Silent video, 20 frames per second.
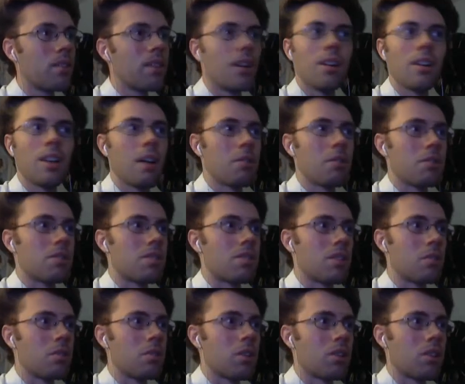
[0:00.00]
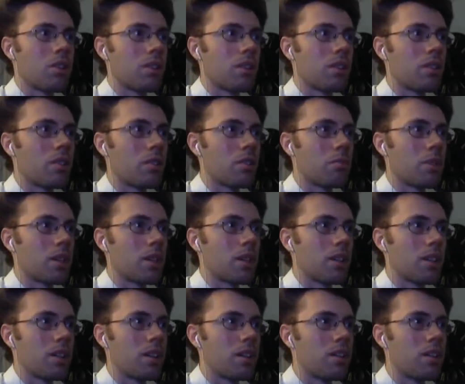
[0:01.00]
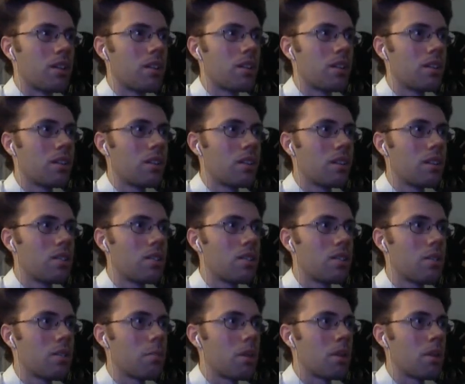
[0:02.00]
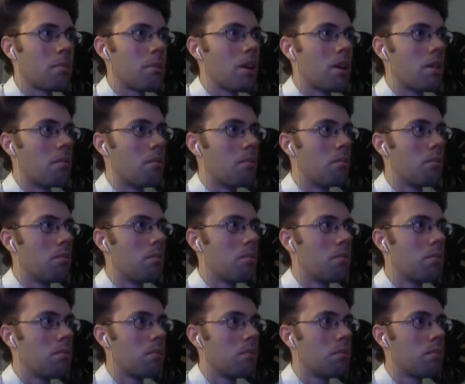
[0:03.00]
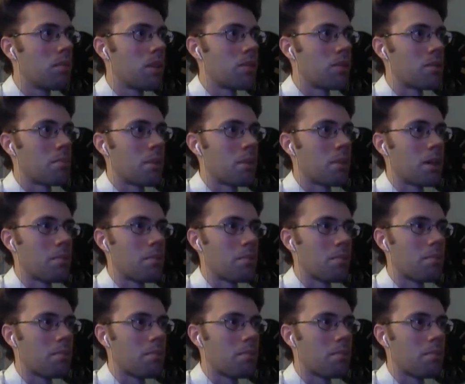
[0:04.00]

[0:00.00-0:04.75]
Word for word: That was so long ago. Oh my god. So many moons. That was a pipe.